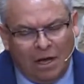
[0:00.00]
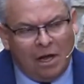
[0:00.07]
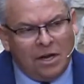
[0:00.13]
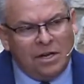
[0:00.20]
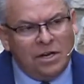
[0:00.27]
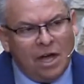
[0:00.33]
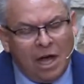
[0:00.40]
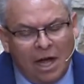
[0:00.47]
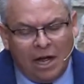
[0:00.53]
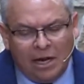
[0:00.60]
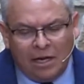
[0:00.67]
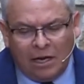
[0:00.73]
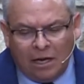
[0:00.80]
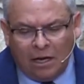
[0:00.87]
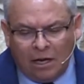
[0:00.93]

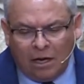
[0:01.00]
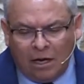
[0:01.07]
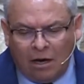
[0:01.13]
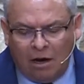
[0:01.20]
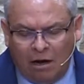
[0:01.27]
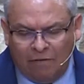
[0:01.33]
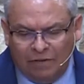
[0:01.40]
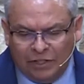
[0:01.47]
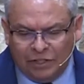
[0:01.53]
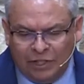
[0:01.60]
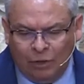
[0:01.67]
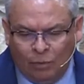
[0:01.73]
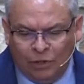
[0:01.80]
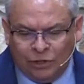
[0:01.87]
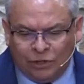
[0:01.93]
None,
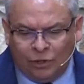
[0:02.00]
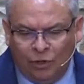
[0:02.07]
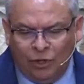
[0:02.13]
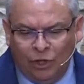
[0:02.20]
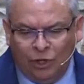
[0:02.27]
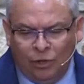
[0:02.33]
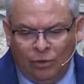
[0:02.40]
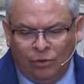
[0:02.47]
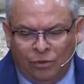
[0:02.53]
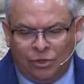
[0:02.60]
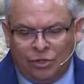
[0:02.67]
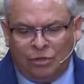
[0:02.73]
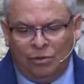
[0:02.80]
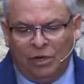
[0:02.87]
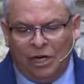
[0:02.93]
obviously, was so
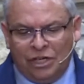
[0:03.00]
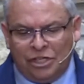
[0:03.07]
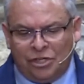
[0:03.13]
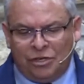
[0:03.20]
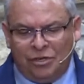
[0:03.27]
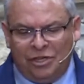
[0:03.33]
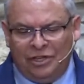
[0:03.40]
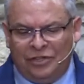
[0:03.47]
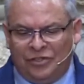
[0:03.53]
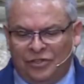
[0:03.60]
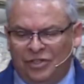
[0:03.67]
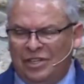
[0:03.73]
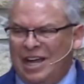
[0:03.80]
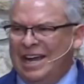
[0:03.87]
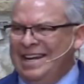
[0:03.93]
used to usher
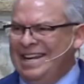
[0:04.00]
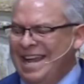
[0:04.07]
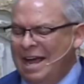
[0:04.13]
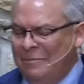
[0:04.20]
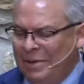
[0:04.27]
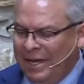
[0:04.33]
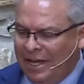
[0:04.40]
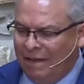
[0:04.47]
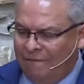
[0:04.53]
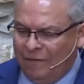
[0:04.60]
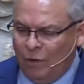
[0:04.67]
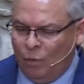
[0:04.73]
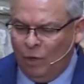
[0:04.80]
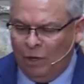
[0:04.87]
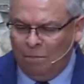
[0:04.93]
this dynamic, if
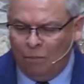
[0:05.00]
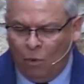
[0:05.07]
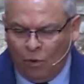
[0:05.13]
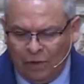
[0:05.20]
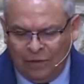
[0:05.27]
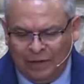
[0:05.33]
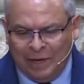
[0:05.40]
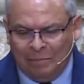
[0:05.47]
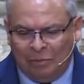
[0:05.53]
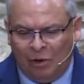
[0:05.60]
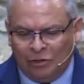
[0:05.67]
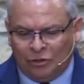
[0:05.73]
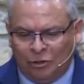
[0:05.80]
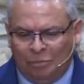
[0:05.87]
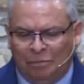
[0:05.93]
you will, more than the
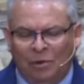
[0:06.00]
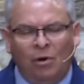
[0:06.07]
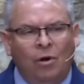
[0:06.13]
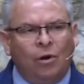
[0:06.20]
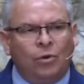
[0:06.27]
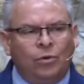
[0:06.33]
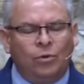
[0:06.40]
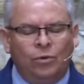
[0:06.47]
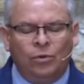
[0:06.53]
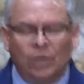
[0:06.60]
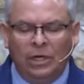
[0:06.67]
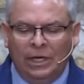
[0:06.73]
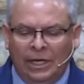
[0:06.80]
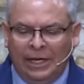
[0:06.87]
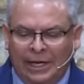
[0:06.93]
Apostle Paul, who
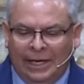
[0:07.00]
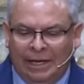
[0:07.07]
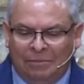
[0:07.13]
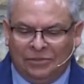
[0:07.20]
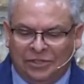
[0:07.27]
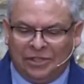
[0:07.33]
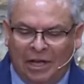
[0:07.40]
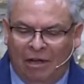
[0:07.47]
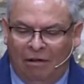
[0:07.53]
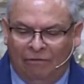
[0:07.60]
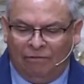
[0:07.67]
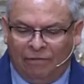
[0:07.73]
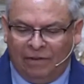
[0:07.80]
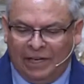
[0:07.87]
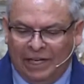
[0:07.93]

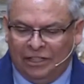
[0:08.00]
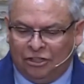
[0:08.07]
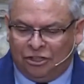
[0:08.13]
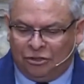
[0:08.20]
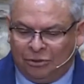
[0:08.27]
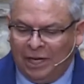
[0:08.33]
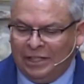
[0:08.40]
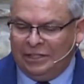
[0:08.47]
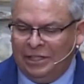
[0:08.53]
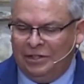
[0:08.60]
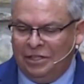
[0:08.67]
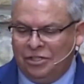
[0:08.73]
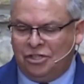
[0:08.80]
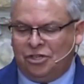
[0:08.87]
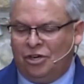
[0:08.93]
himself instructed
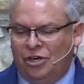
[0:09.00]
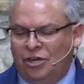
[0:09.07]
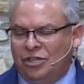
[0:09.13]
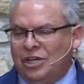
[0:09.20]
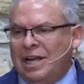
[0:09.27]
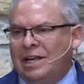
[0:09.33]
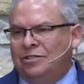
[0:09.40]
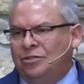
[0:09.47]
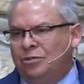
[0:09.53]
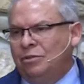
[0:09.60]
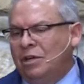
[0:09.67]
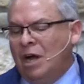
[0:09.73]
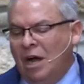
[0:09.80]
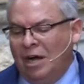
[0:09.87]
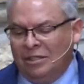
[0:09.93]
the church as to
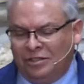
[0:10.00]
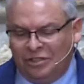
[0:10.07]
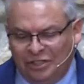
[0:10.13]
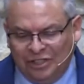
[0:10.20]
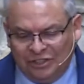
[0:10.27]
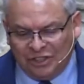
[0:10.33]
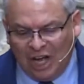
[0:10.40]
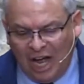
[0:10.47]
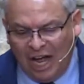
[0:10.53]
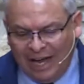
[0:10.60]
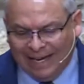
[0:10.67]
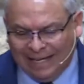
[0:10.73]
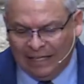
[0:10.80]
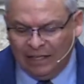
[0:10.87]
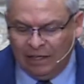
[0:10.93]
God's
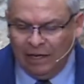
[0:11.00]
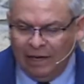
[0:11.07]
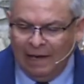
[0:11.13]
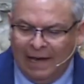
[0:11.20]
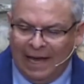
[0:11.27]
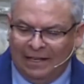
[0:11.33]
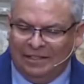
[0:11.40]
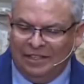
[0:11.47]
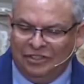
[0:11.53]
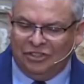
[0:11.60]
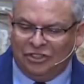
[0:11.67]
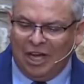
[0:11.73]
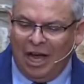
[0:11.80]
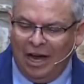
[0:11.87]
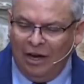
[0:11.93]
design and
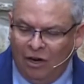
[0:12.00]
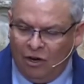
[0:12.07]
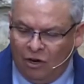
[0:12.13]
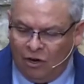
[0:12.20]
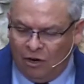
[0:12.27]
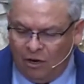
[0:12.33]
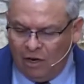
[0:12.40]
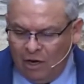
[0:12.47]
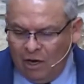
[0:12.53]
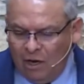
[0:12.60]
desire